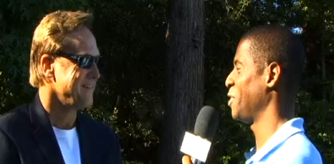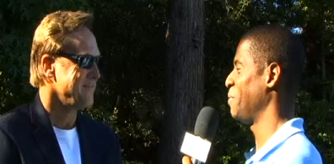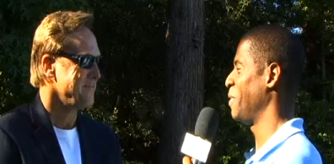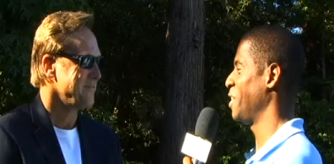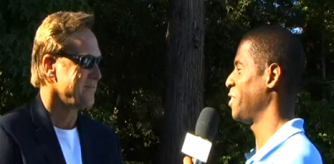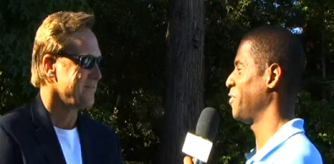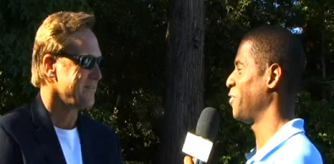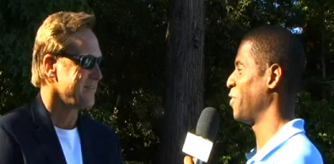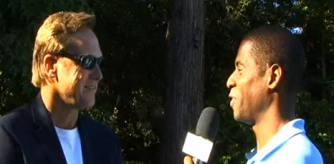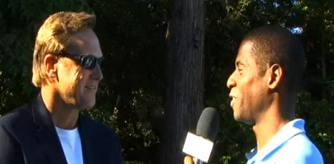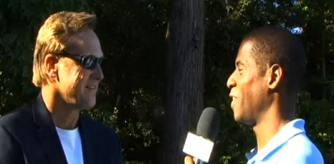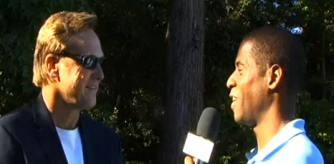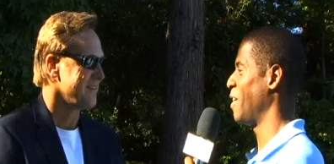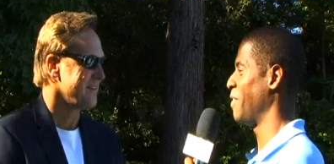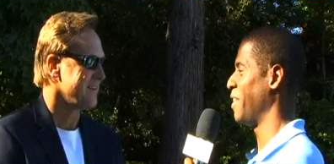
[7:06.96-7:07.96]
Speaker 1: so much
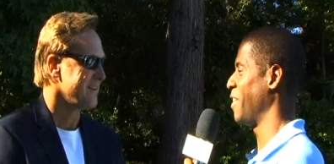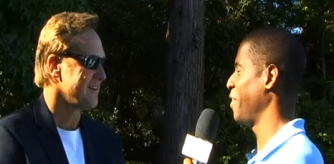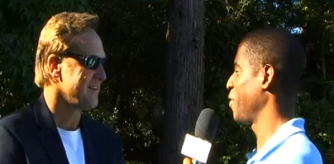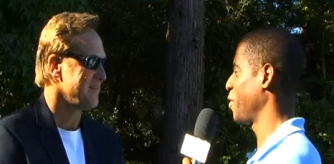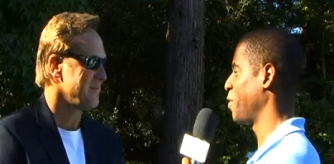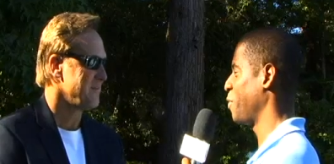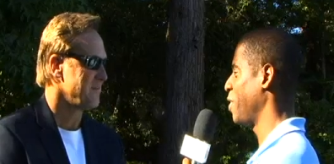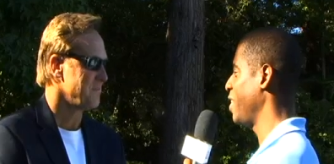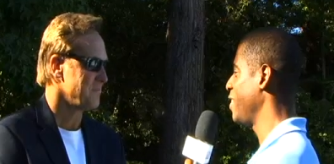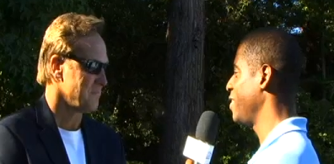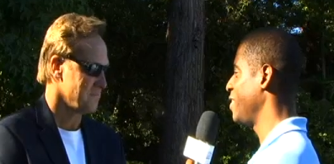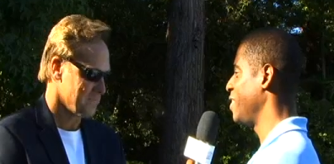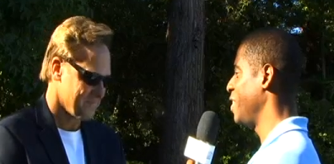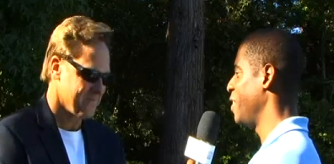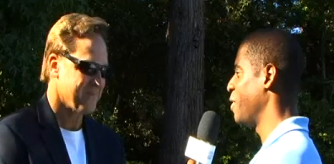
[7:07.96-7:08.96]
for uh, another great
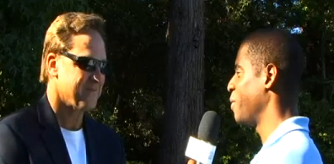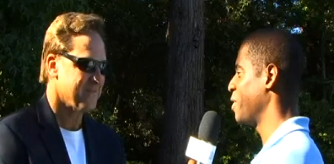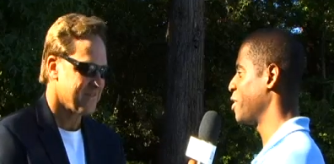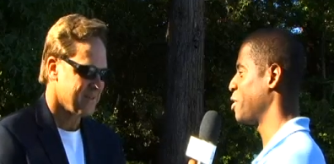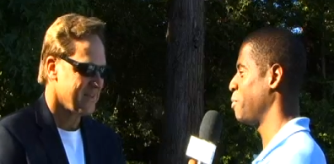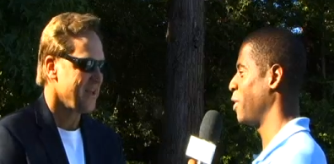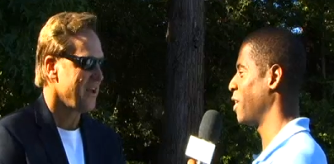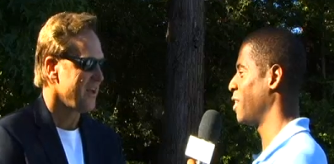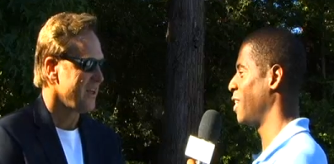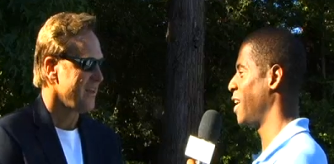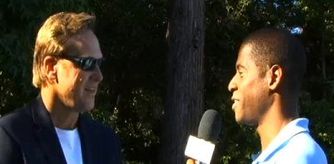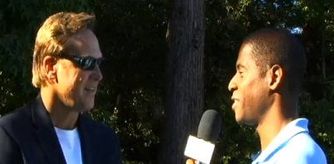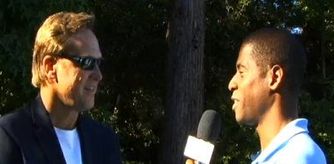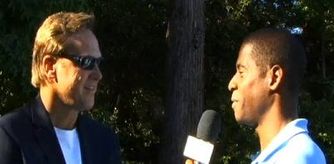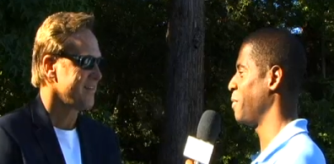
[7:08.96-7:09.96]
year with the Sprint
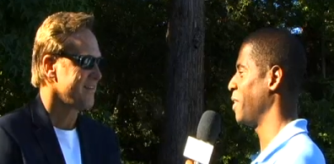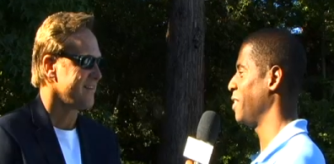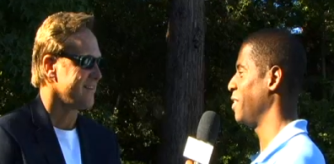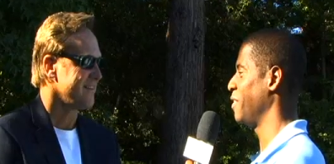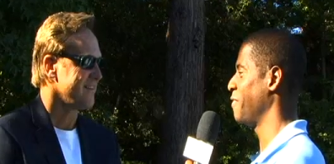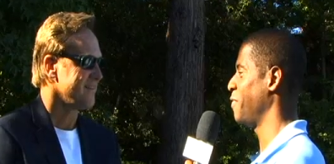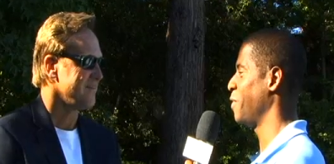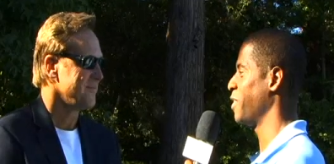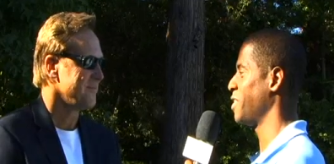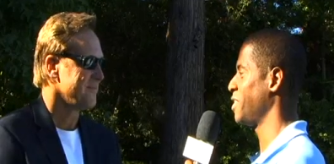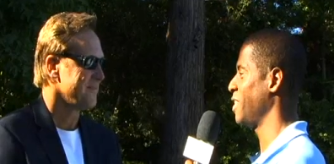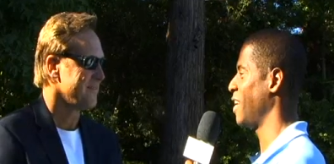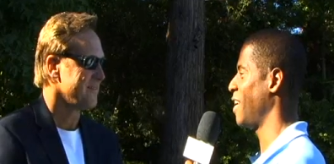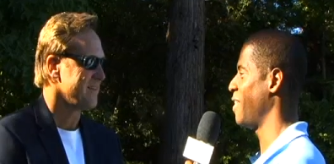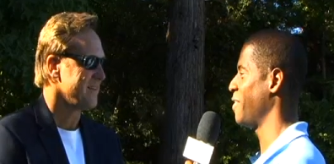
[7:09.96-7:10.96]
Classic, and we look forward to
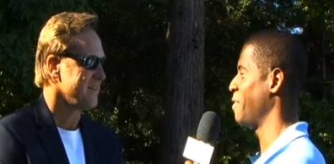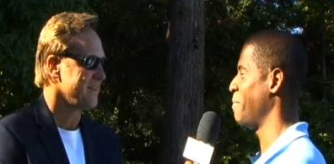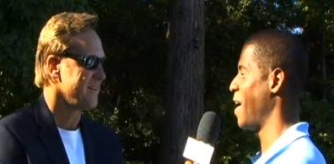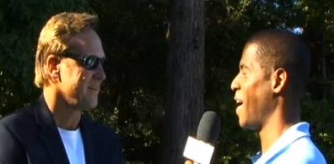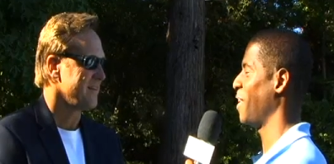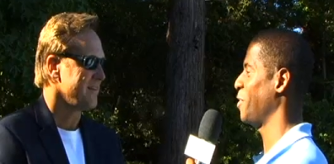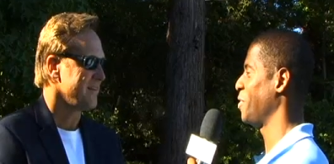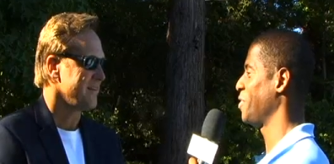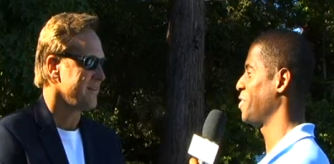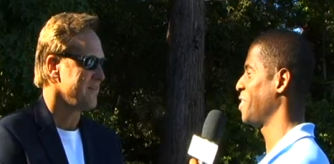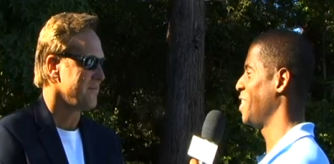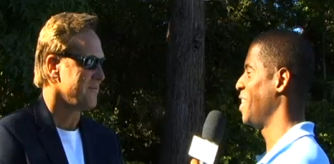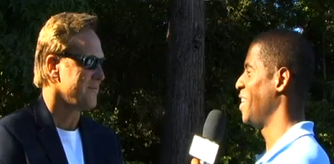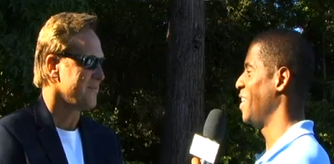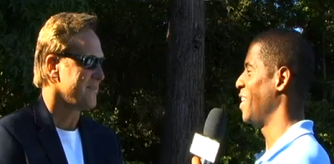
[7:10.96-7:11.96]
seeing how the milers
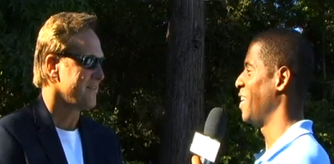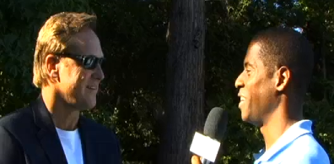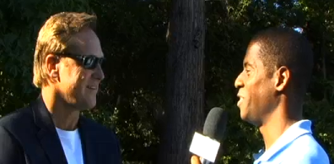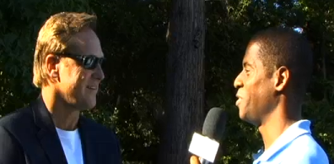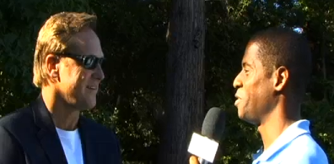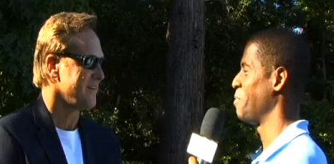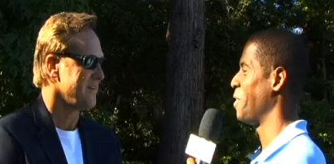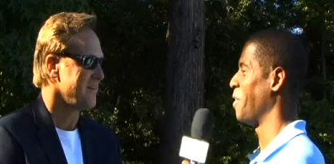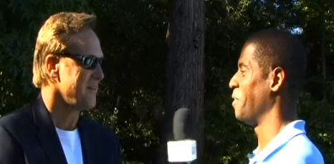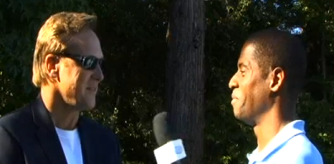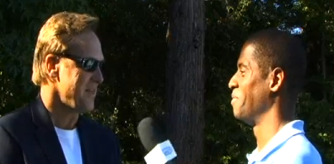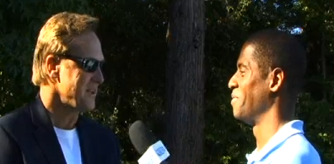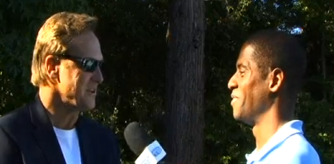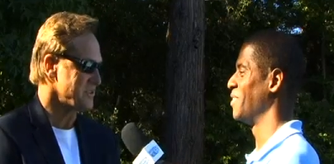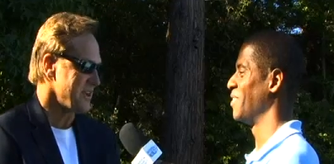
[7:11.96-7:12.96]
uh, do tomorrow.
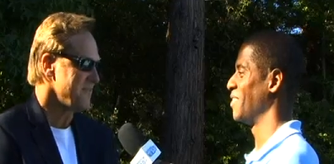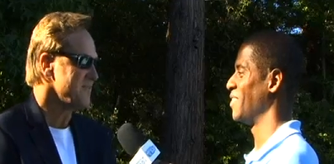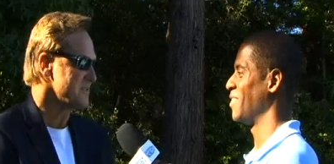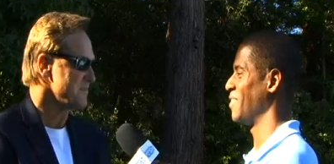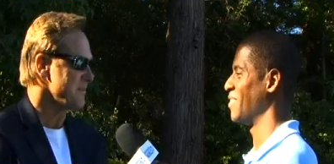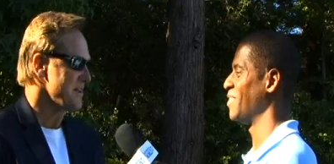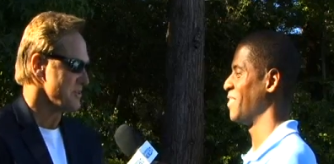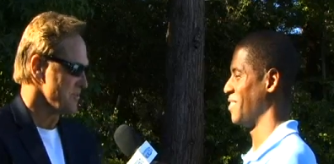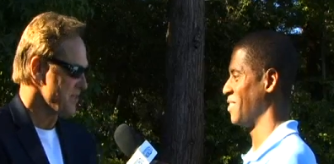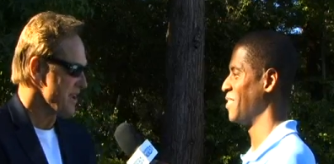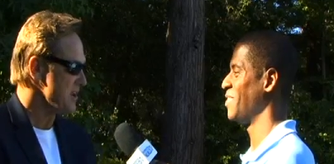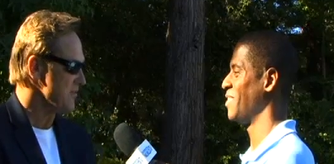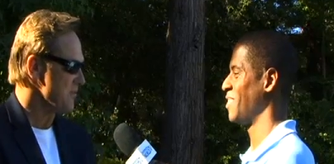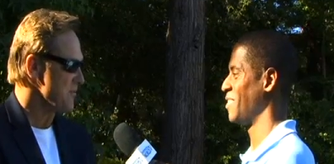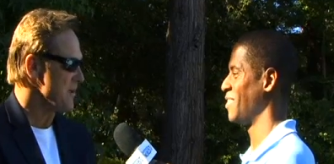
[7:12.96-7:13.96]
Speaker 2: Thank you, Jeff. It was a pleasure.
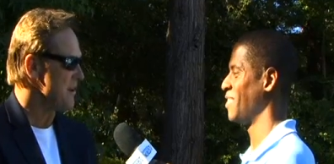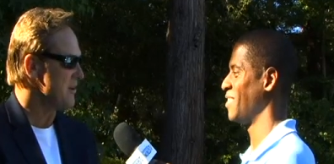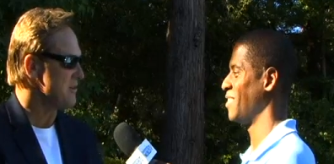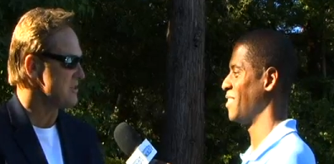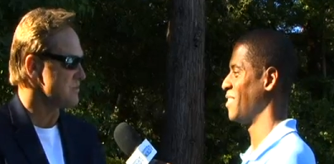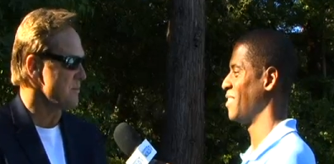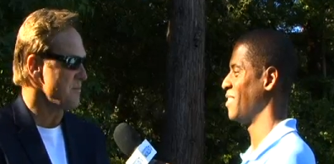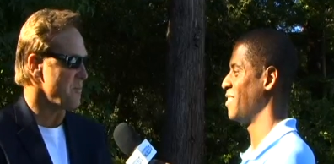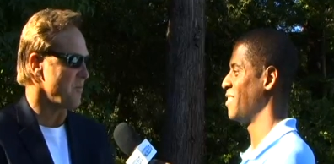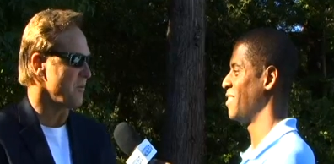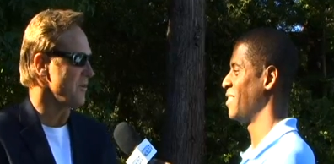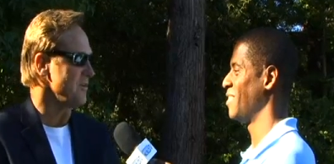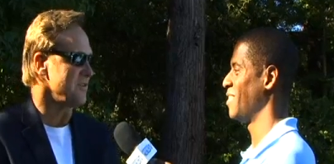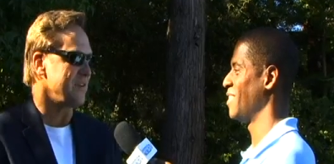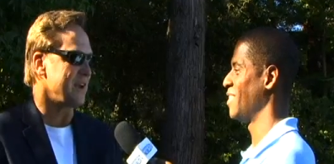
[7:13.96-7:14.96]
Thank you for being here in Swimming
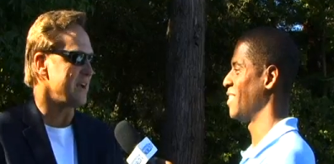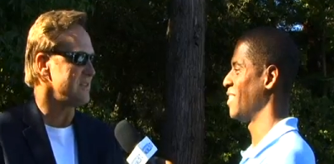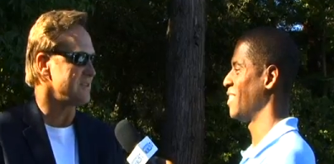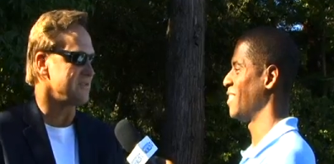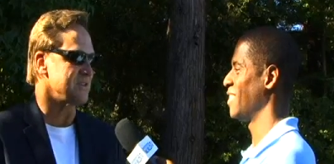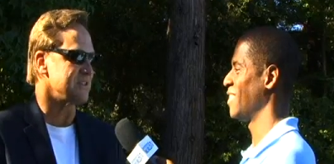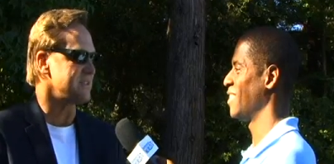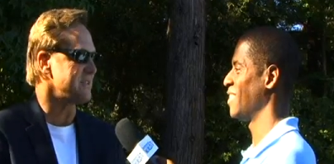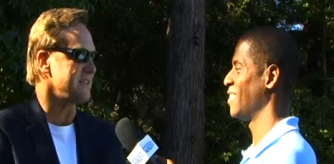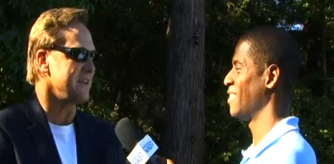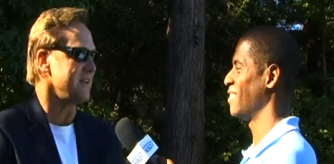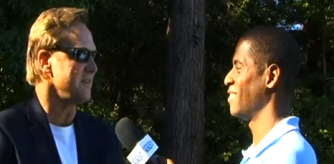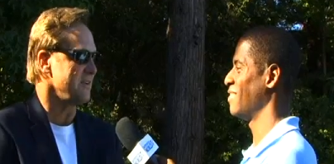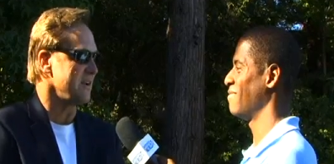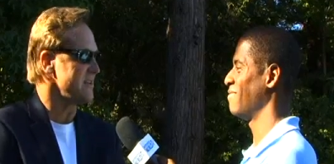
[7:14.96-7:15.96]
World. You guys are just,
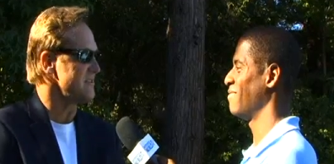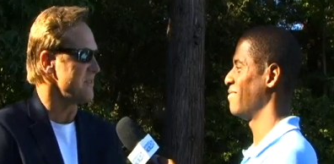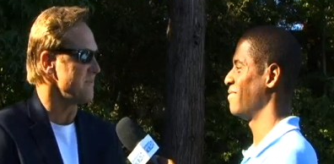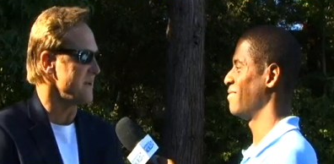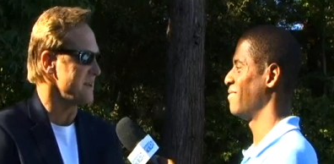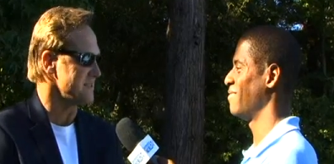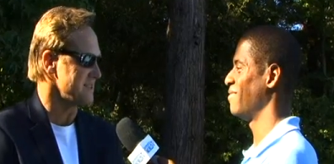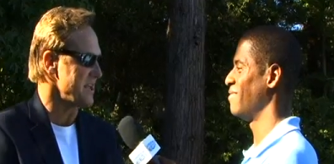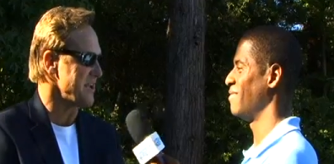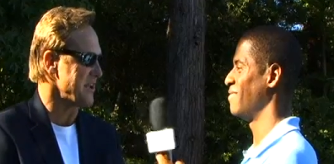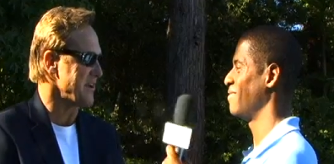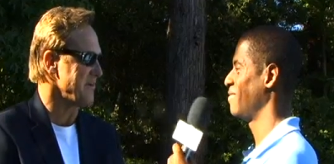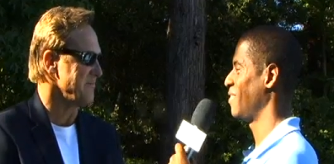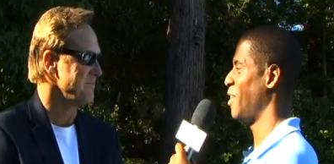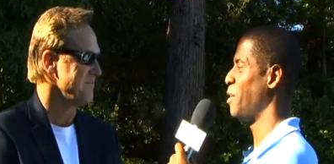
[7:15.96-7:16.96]
uh, you guys are the best. Thank
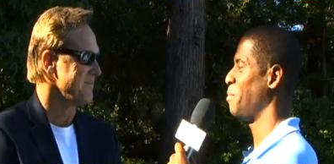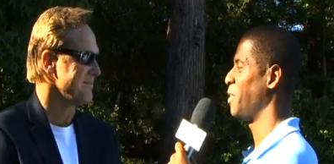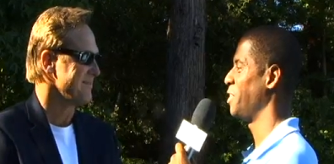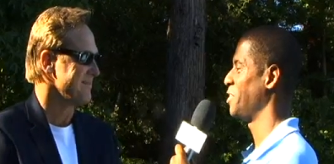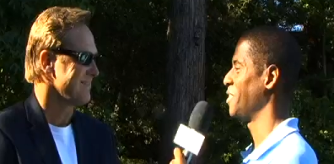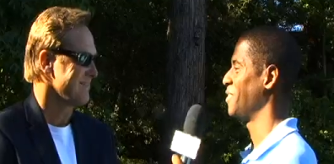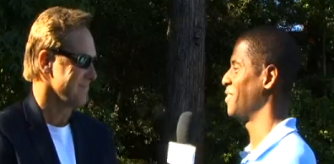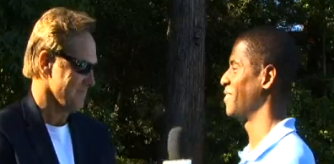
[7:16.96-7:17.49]
you. Our pleasure.